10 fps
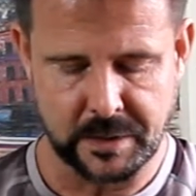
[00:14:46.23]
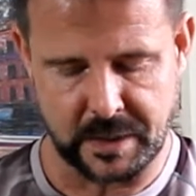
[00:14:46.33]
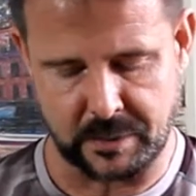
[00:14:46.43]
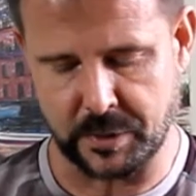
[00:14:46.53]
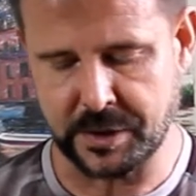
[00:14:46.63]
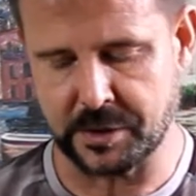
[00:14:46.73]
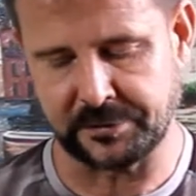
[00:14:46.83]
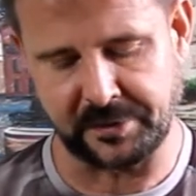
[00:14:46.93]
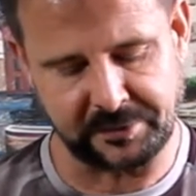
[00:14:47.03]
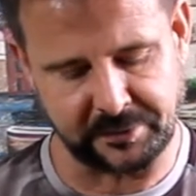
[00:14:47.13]
And when you're
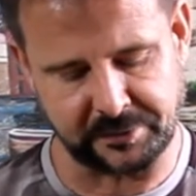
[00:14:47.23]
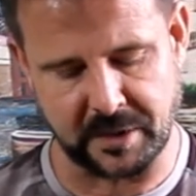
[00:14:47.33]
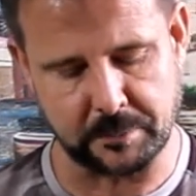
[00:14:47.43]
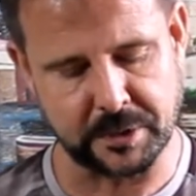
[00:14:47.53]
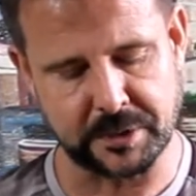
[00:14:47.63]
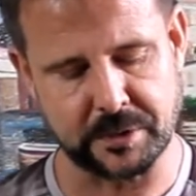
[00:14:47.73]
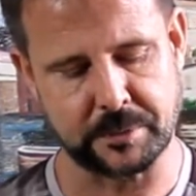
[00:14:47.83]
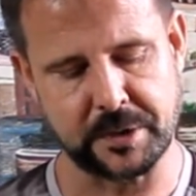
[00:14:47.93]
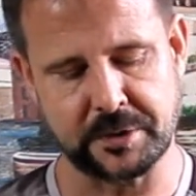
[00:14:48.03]
disassembling your reel,